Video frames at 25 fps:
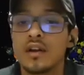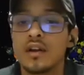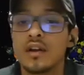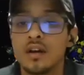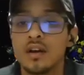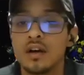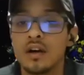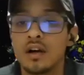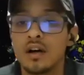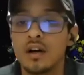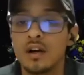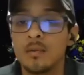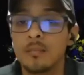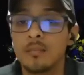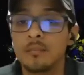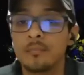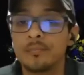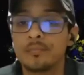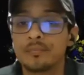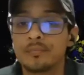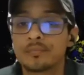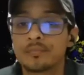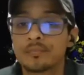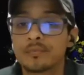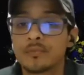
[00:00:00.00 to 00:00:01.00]

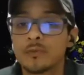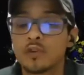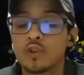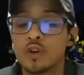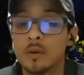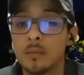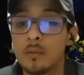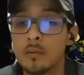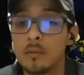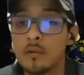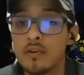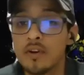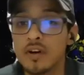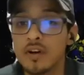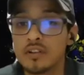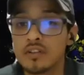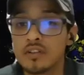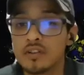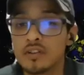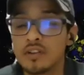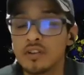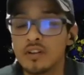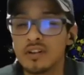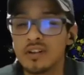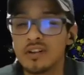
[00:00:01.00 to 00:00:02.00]
So I'm gonna move on
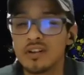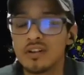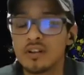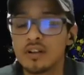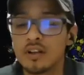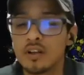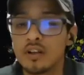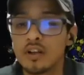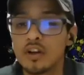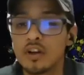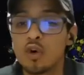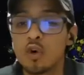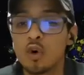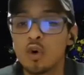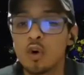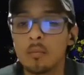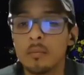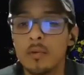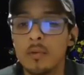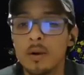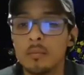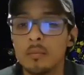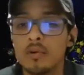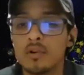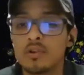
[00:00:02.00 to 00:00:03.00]
to core
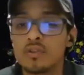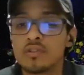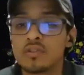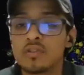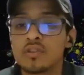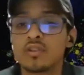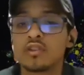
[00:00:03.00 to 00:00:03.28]
members.